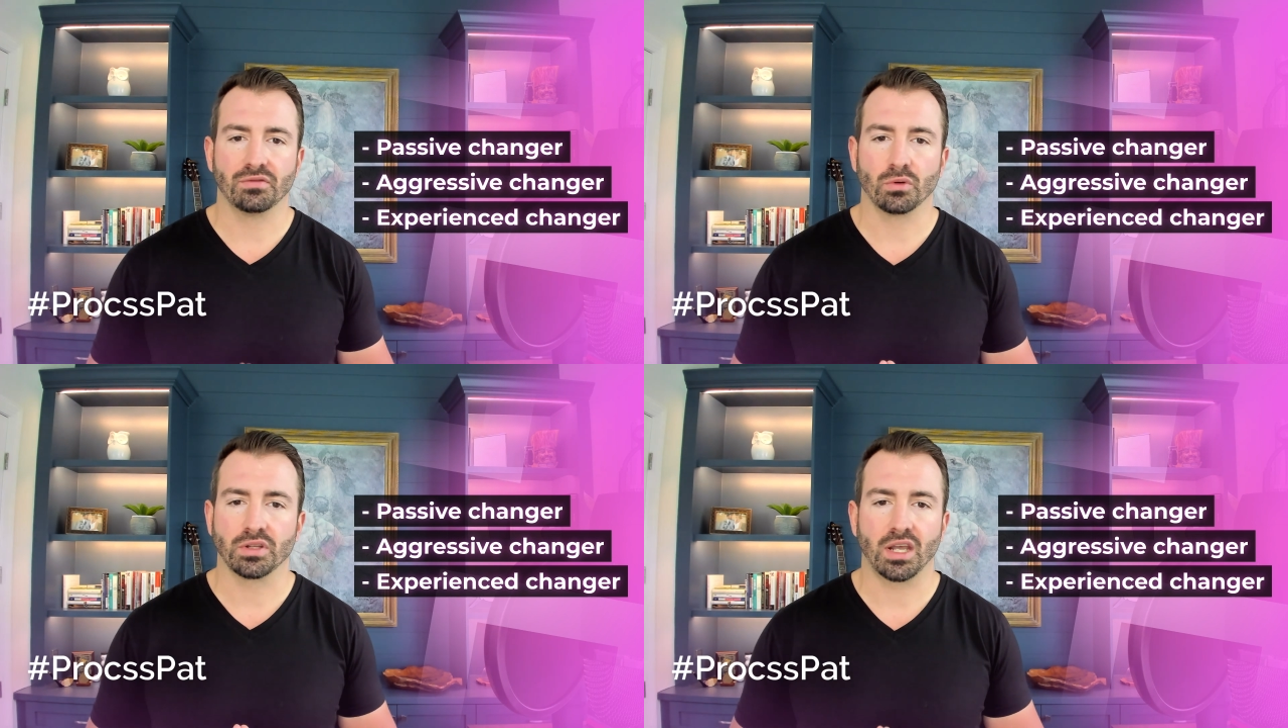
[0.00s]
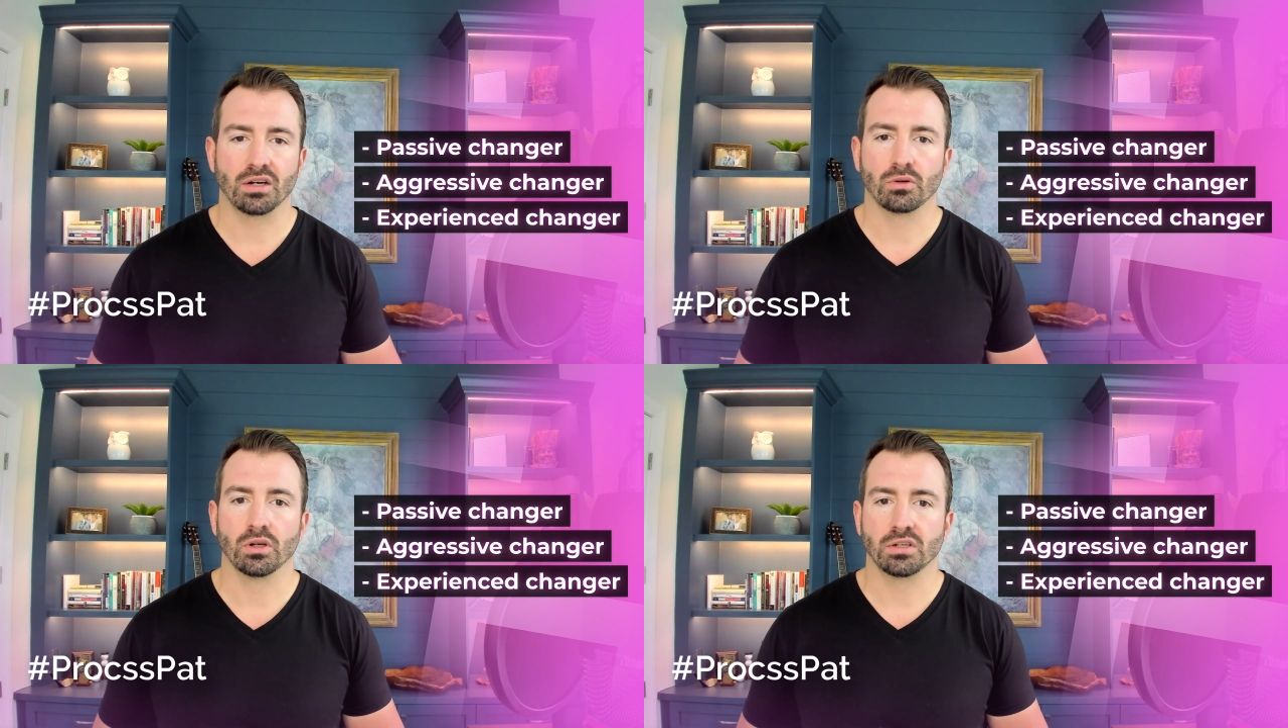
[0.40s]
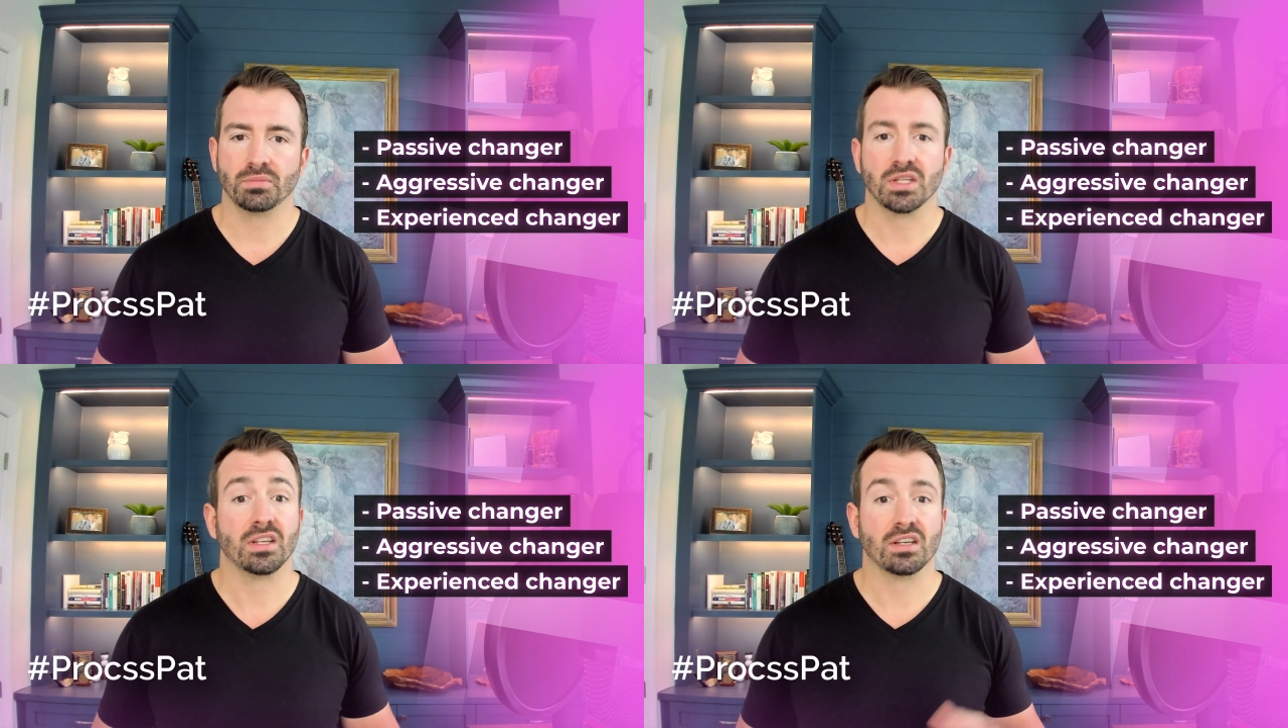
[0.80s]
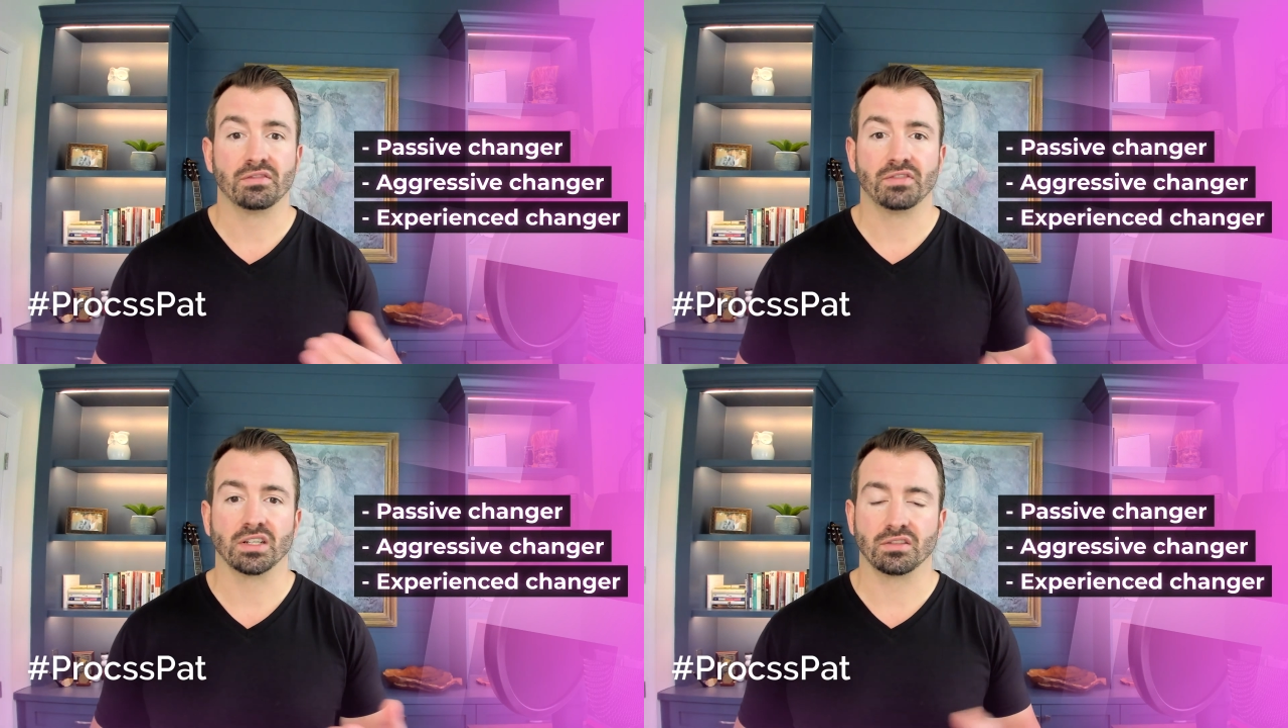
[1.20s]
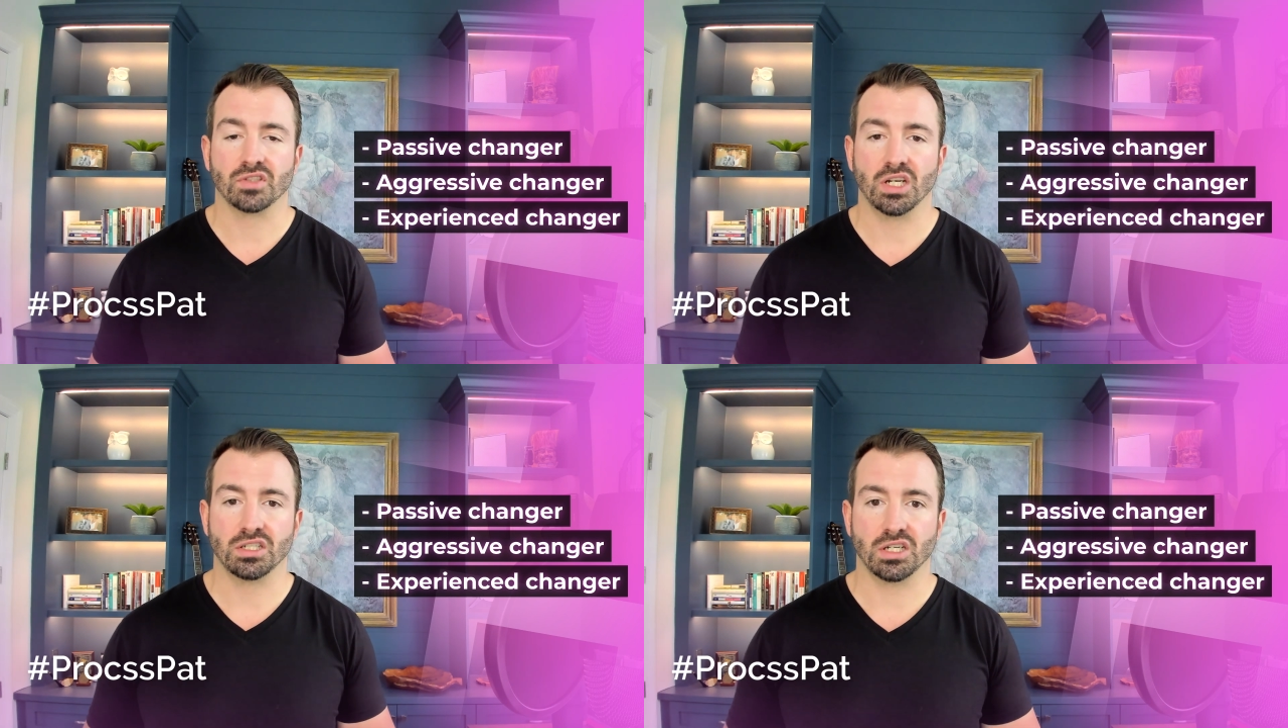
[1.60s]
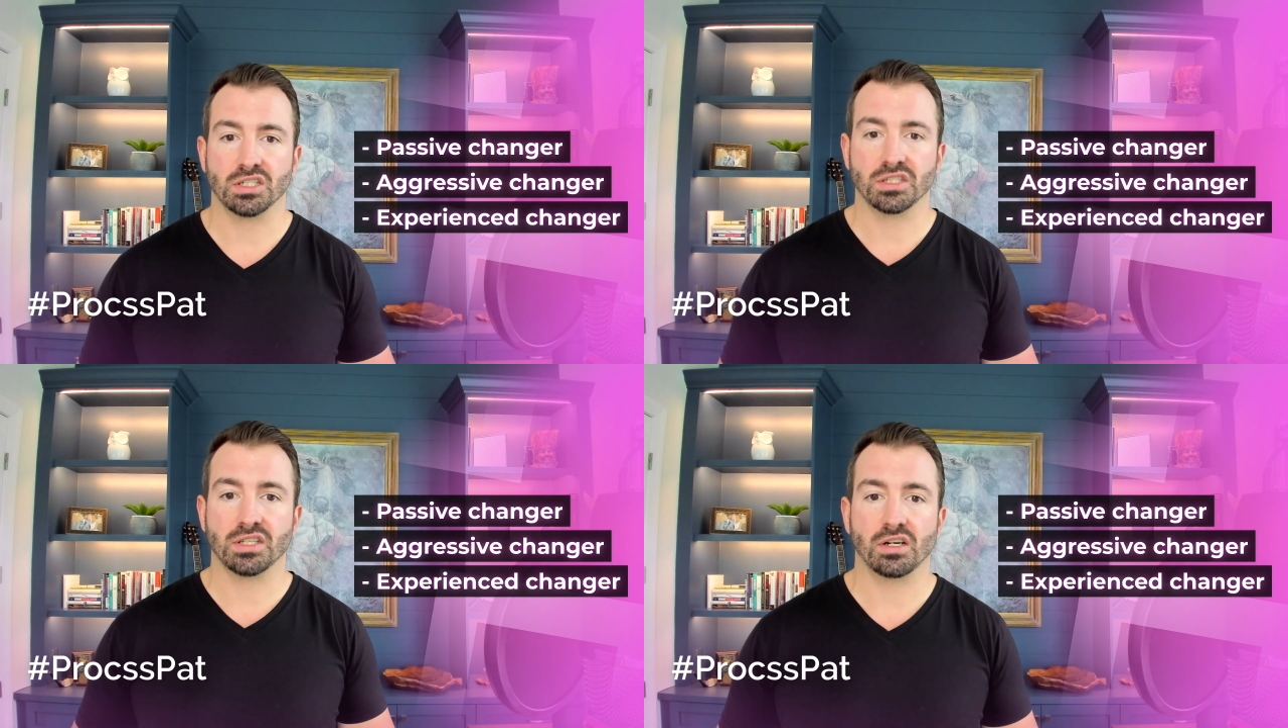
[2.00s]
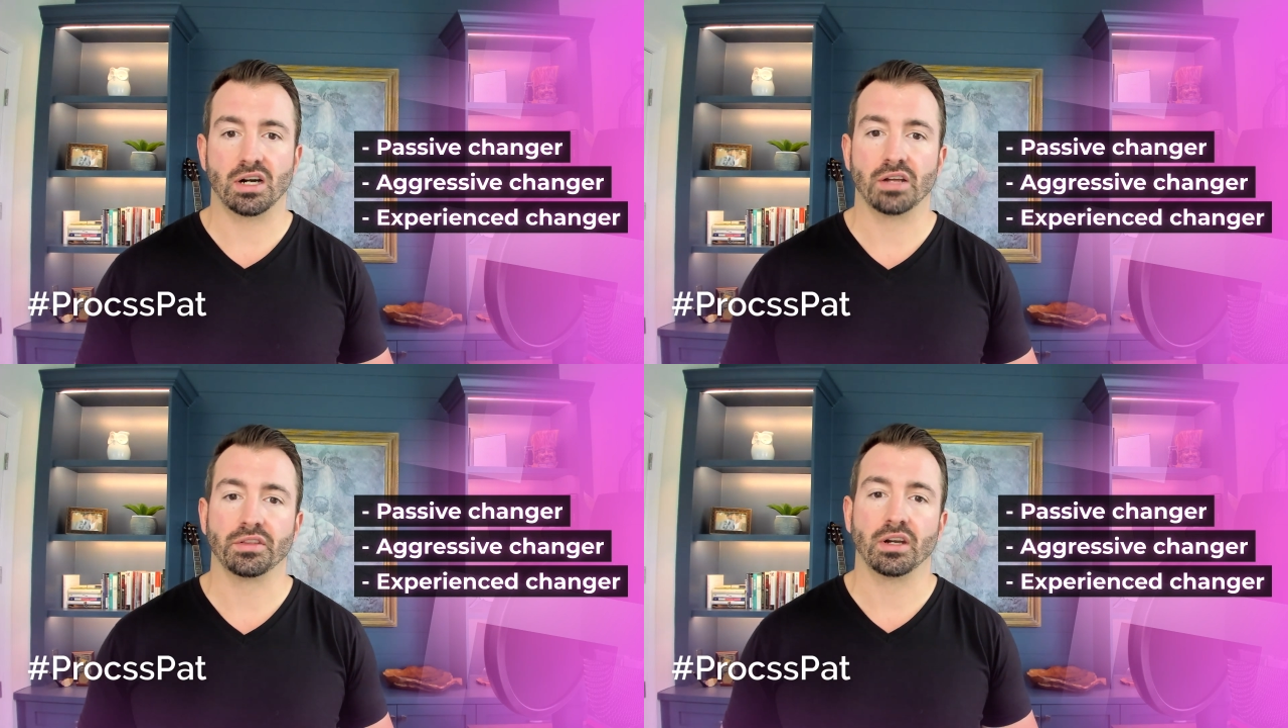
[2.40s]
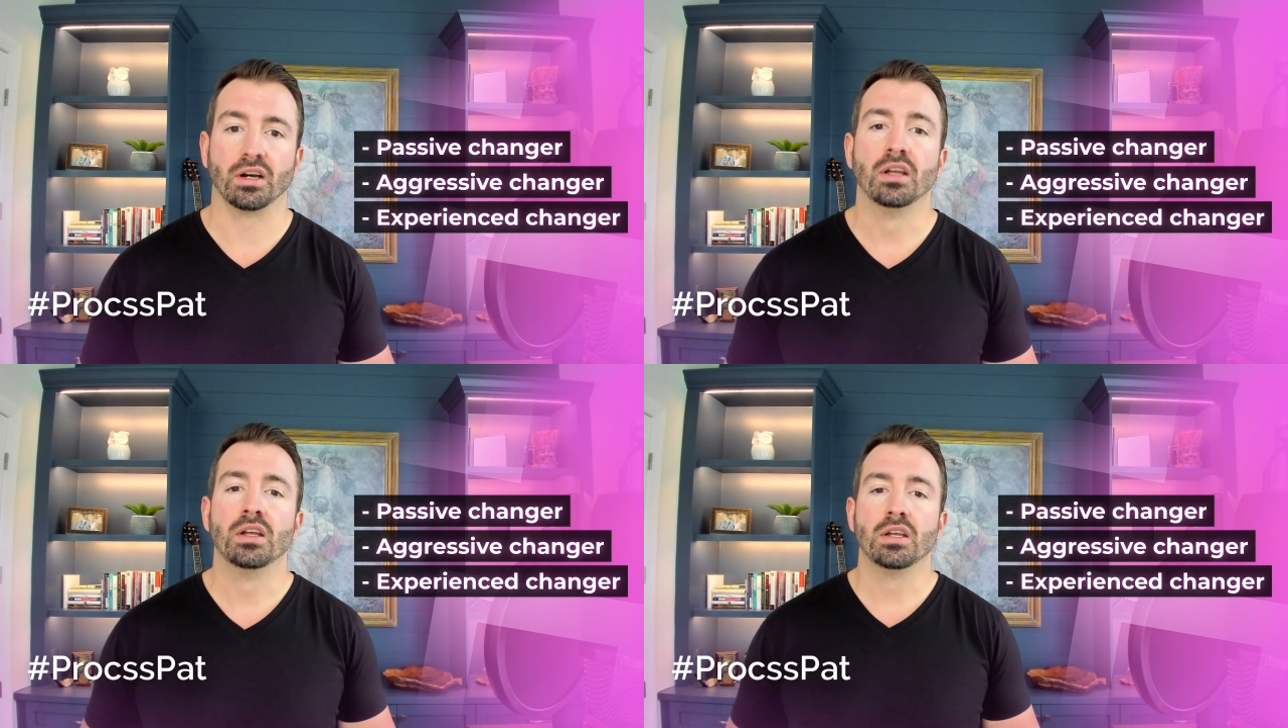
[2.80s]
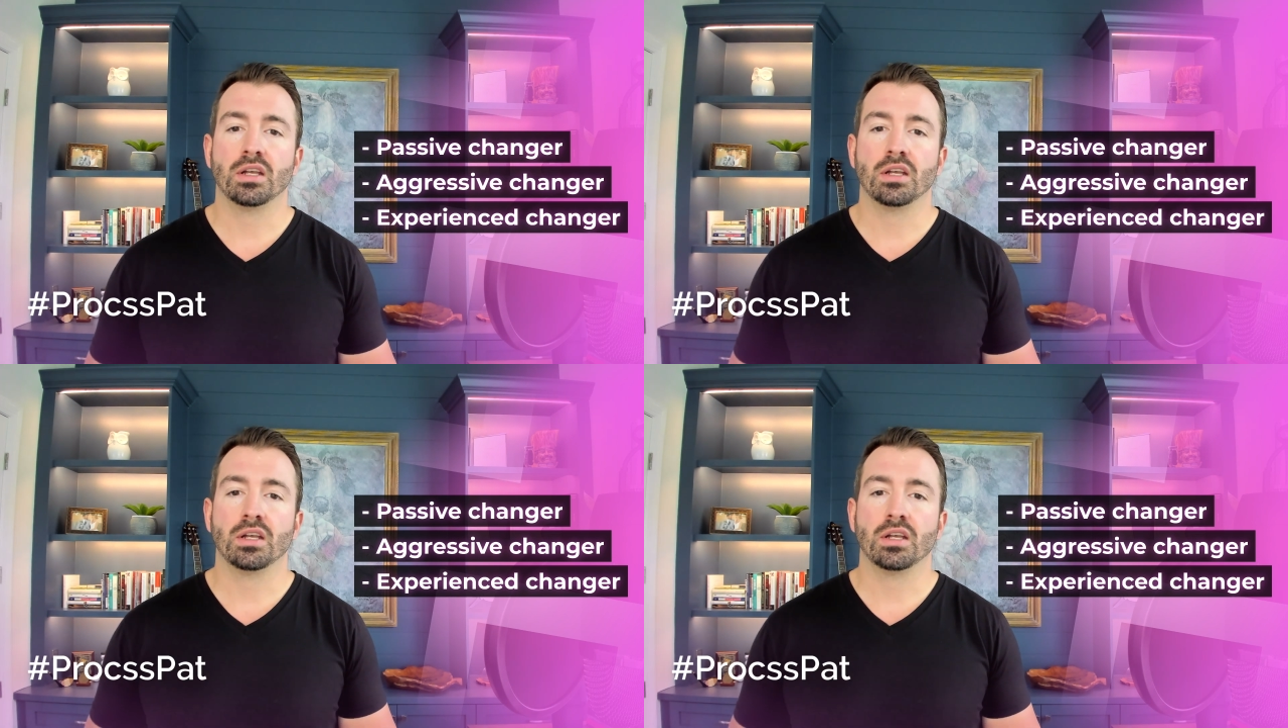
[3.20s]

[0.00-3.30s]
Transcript: fourth category could be the ineffective change agents that are out there.